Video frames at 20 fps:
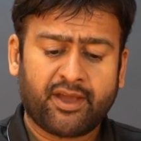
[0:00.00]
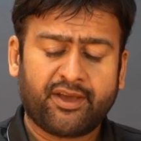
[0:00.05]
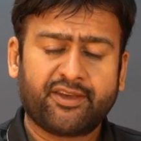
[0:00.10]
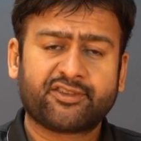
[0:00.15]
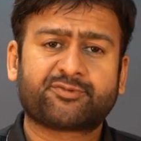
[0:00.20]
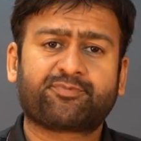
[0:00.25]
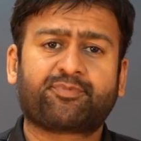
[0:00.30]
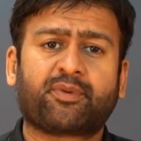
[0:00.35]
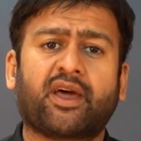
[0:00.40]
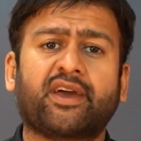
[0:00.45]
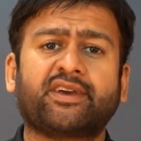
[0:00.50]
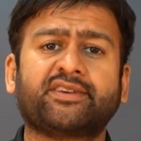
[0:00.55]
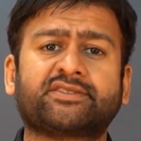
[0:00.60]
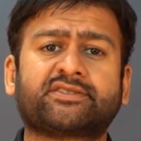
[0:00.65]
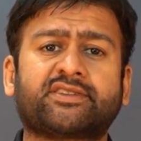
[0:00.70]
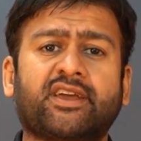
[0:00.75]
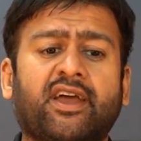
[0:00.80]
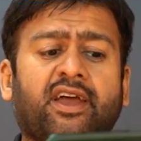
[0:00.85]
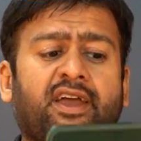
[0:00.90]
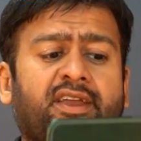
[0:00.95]
is
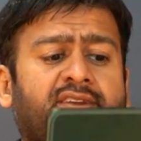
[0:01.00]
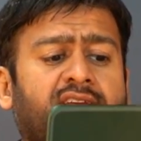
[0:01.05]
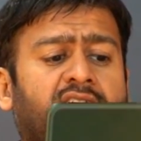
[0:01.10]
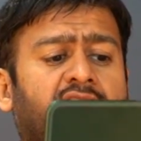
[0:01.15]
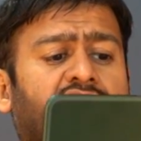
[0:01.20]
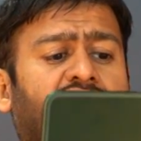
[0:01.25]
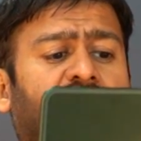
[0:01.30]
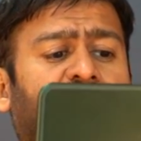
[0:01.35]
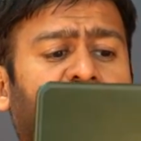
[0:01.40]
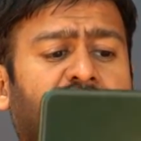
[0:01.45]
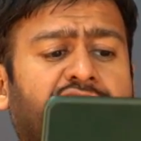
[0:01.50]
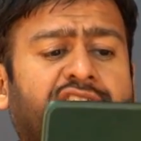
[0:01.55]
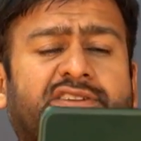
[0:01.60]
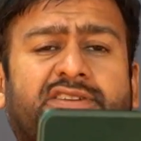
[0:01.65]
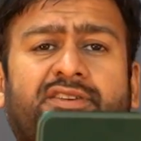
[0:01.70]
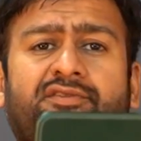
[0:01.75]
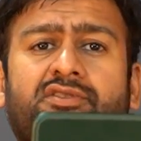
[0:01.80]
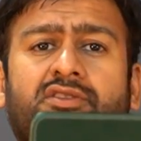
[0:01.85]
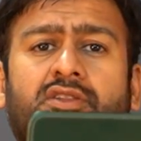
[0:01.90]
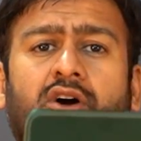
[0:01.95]
priced at
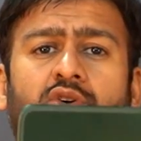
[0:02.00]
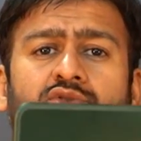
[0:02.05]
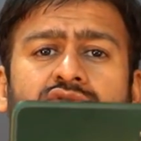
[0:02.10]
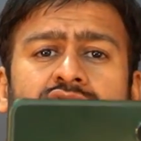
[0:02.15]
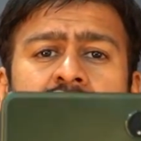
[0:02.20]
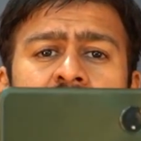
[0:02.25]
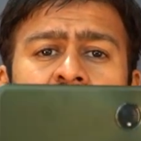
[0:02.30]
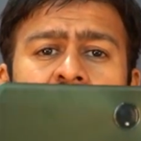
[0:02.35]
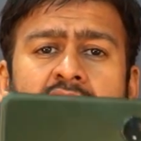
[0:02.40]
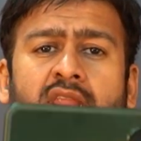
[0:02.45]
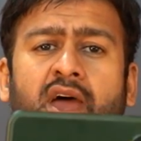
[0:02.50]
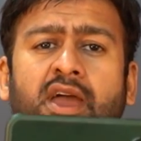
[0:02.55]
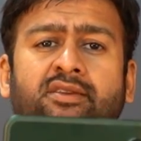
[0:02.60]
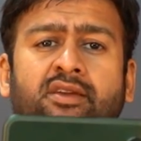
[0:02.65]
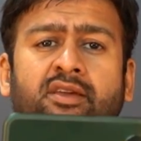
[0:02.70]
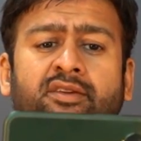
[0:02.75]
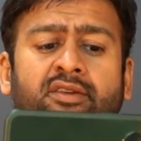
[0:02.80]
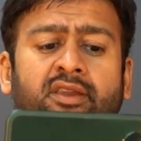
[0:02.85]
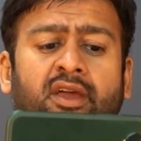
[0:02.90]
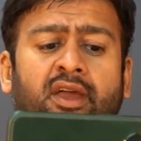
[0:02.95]

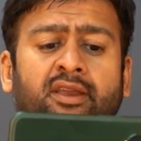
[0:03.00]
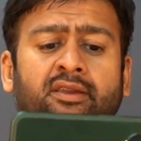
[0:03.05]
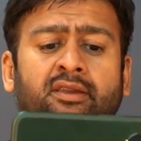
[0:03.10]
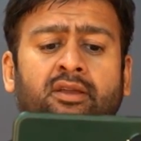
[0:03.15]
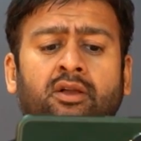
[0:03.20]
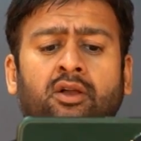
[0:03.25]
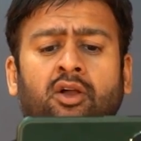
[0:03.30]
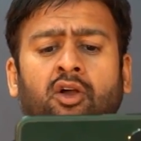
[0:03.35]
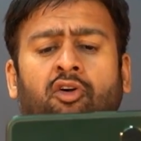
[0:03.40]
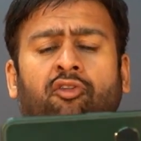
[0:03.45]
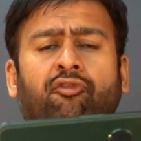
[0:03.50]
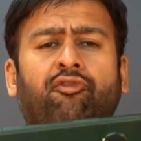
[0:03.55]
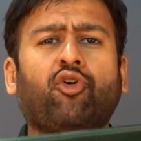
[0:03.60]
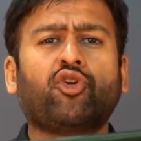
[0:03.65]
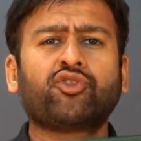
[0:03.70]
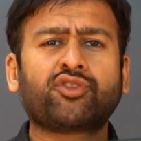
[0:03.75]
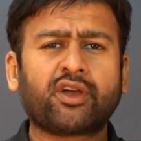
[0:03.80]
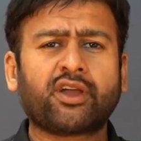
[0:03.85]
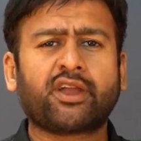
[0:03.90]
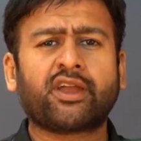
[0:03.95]
37,999
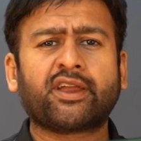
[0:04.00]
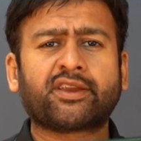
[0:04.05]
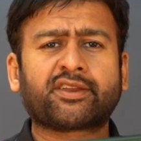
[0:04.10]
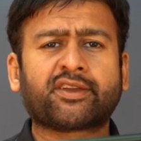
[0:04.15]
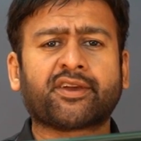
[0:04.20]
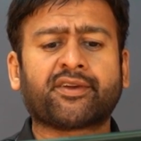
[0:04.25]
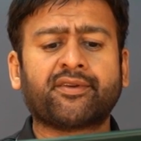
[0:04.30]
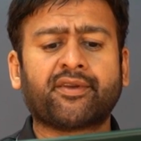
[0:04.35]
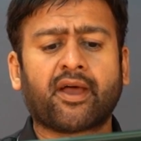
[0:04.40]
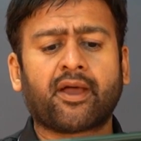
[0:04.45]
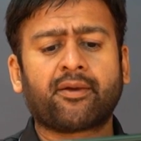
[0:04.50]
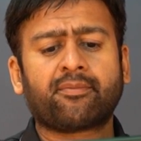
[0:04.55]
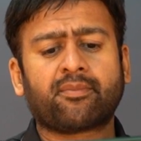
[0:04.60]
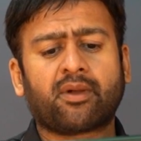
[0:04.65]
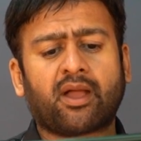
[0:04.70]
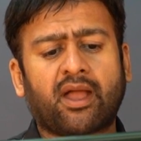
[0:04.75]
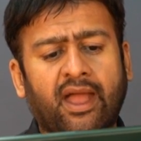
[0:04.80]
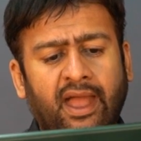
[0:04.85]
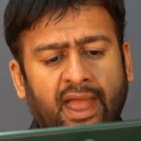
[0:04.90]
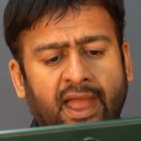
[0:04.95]
for the 8 gig RAM,
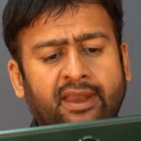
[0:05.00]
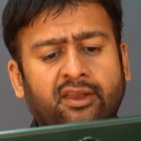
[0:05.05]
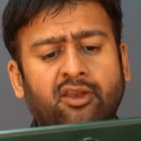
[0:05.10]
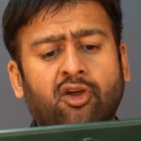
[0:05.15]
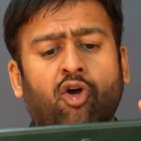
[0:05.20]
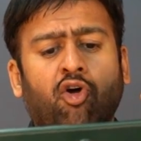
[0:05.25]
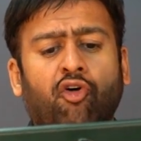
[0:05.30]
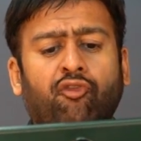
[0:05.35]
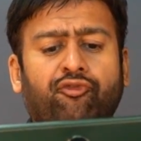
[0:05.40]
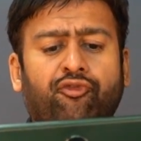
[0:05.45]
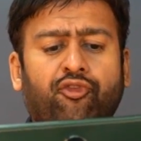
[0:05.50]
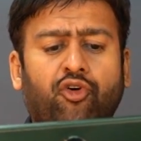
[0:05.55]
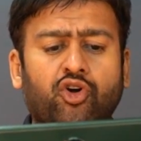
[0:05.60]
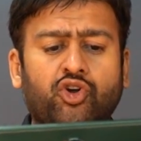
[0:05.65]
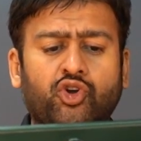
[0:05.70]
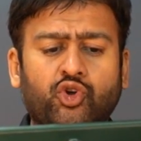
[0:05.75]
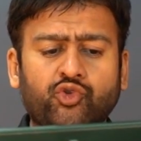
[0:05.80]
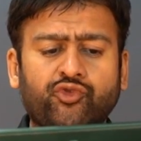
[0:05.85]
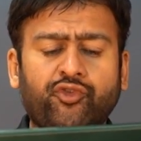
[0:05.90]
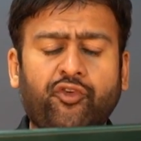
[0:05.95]
and for
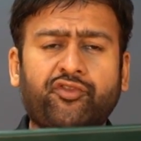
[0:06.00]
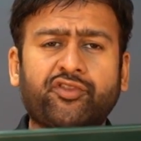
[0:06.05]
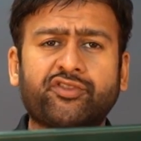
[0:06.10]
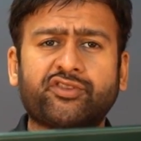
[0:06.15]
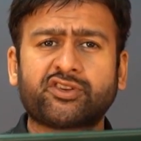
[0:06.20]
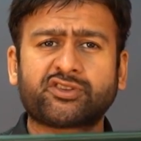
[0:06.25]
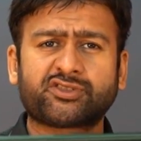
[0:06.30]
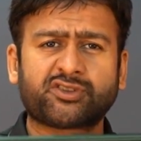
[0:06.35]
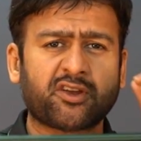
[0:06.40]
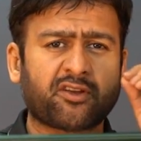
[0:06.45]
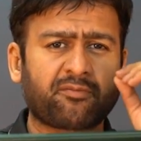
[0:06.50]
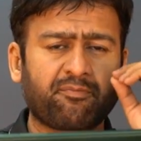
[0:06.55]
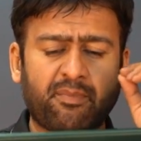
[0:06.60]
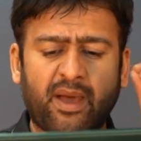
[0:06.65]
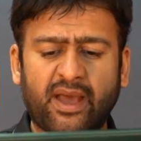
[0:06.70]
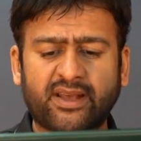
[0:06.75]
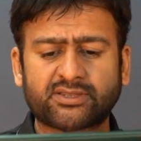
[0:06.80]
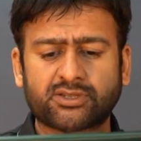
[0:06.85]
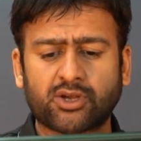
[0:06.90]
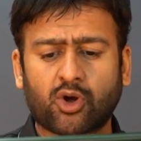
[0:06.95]
256 gig
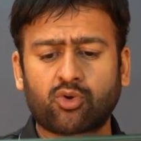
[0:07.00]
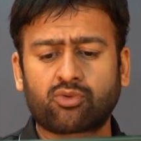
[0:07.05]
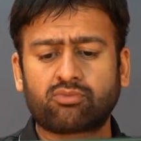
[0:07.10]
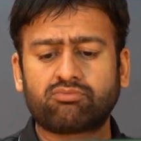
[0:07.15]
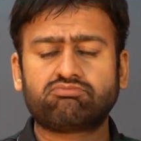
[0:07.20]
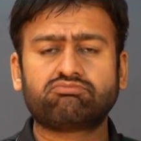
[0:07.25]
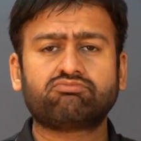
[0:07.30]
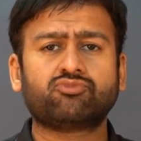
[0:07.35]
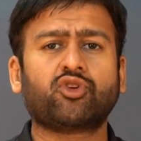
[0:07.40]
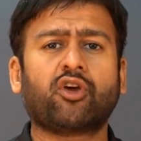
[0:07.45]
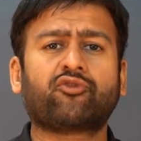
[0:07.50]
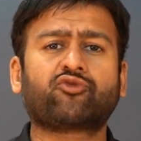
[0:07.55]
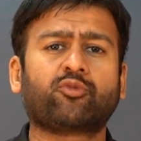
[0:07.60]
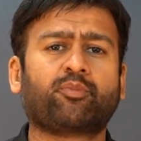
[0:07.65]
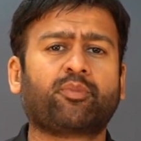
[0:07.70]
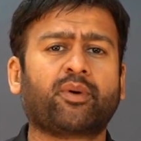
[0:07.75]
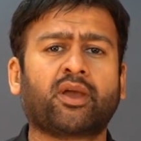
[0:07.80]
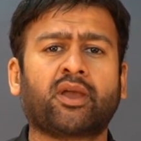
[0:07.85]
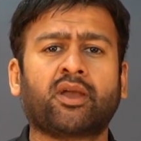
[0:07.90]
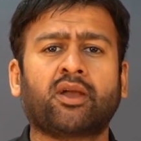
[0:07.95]
maxed out you have to
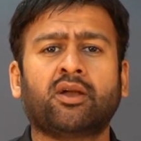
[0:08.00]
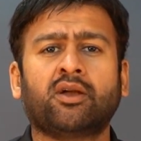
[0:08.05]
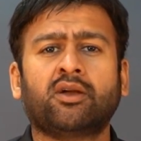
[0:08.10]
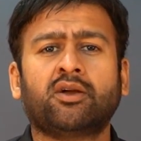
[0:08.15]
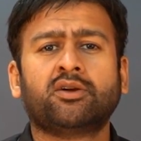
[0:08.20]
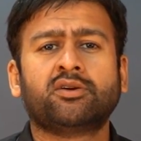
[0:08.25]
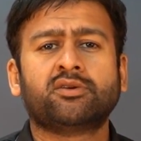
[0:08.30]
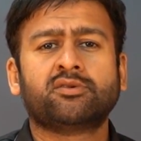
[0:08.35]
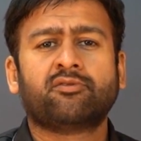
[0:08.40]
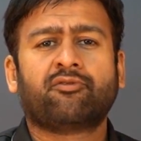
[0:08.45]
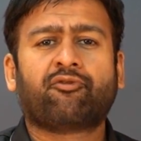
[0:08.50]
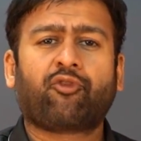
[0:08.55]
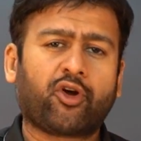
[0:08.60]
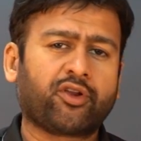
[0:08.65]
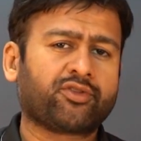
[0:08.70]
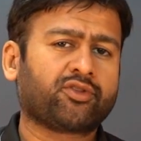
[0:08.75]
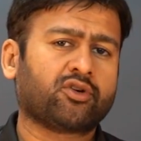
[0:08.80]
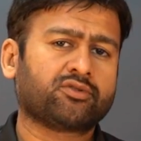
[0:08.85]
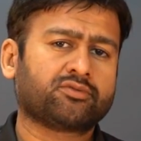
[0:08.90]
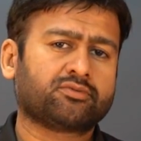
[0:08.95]
pay
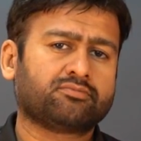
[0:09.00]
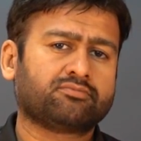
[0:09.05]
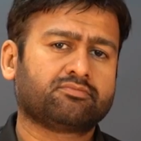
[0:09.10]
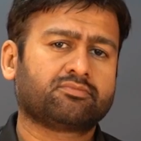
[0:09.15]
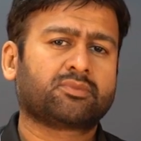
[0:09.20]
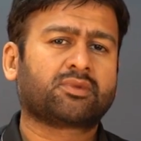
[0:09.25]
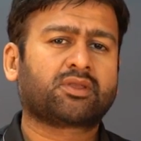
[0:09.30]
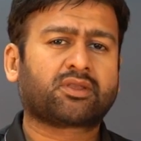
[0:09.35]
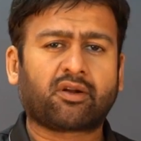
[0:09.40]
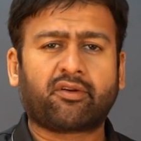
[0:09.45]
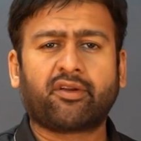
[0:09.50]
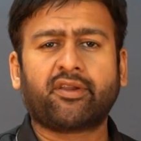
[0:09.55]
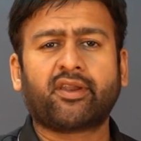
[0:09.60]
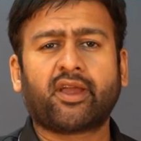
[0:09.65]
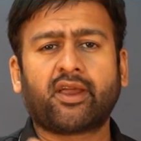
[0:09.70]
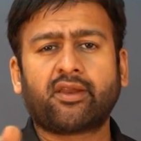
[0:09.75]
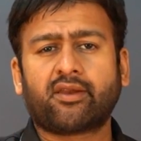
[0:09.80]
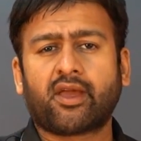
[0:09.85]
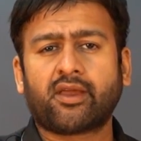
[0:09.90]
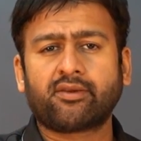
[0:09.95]
40,000,
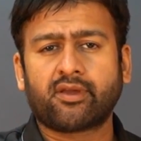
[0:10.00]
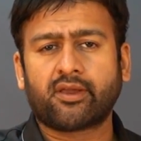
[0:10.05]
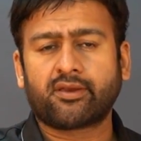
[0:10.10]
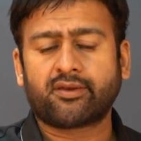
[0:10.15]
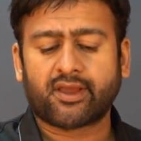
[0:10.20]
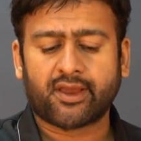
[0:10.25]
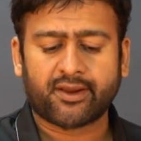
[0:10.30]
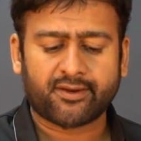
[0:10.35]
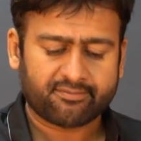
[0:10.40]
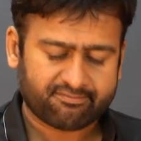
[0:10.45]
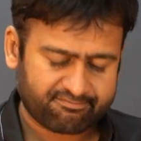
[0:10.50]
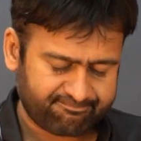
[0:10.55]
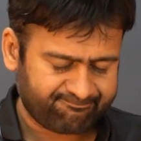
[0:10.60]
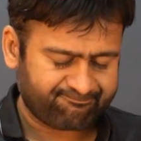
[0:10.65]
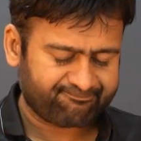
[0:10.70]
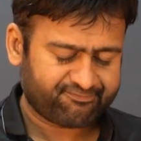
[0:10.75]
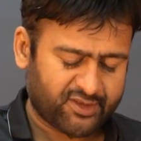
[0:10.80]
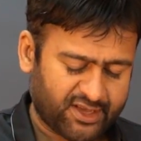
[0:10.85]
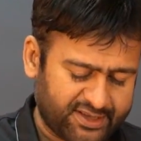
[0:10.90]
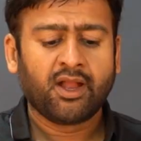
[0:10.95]
39,999.
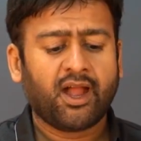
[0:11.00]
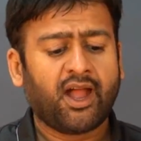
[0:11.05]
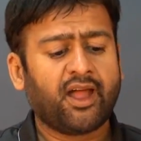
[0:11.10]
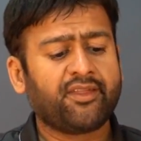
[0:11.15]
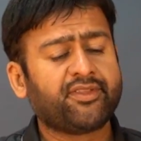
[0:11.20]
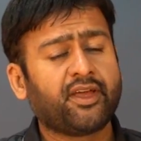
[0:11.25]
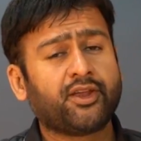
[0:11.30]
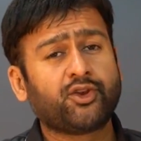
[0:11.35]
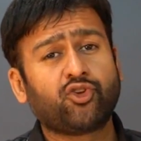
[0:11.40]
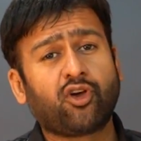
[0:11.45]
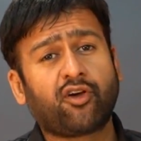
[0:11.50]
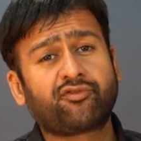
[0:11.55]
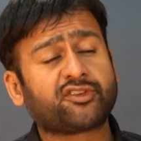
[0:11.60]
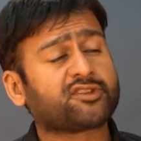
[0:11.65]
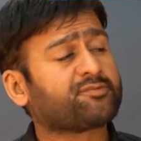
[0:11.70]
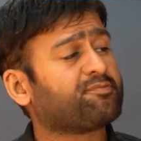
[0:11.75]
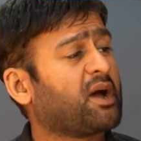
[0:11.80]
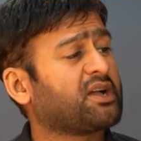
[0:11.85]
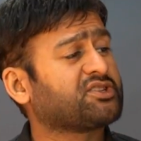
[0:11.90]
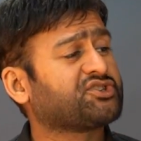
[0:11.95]
And then you have
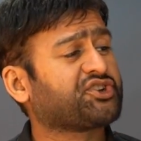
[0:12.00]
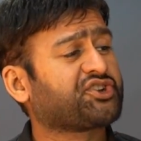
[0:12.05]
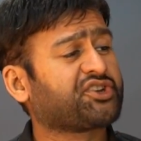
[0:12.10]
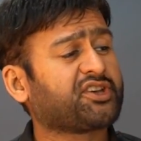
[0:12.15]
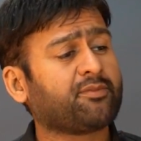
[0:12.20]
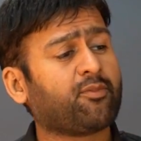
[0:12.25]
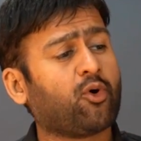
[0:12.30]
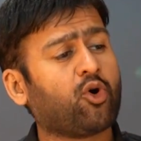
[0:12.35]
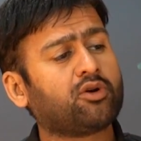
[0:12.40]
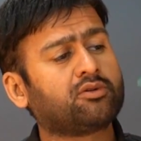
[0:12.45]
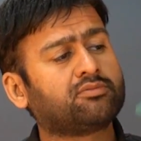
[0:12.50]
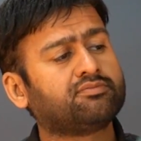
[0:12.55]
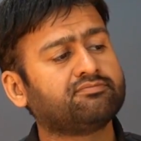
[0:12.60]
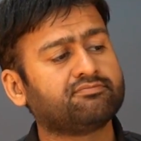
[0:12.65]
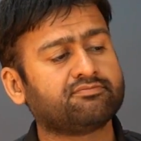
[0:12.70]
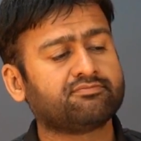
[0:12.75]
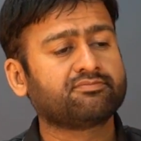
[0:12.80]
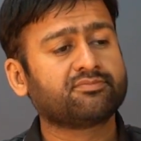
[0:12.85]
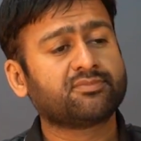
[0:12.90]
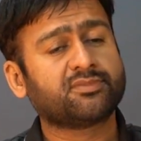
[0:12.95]
this magic keyboard.
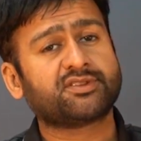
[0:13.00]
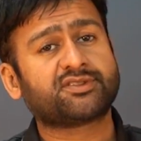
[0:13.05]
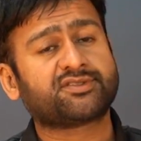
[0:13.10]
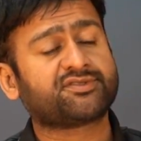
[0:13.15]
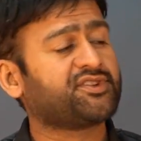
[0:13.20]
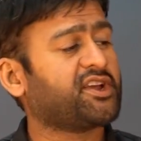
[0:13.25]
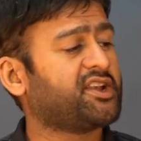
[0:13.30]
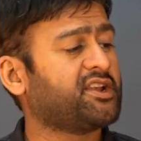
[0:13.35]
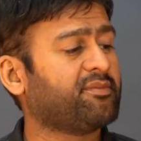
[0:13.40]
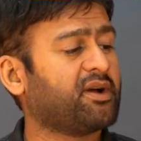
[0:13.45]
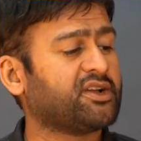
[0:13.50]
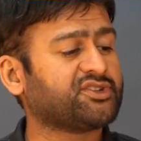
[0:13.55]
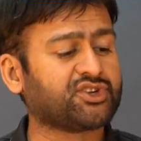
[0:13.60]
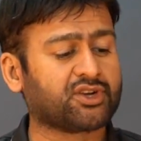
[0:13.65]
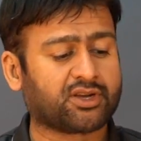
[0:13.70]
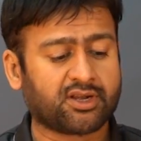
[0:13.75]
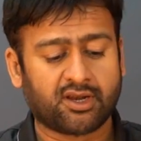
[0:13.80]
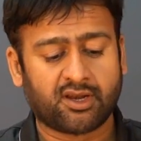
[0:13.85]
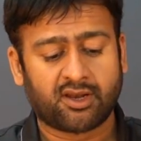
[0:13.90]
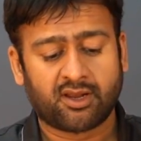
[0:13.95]
It's really
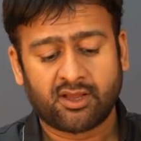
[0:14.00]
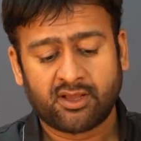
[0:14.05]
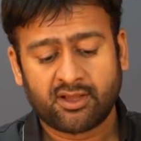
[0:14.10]
magical.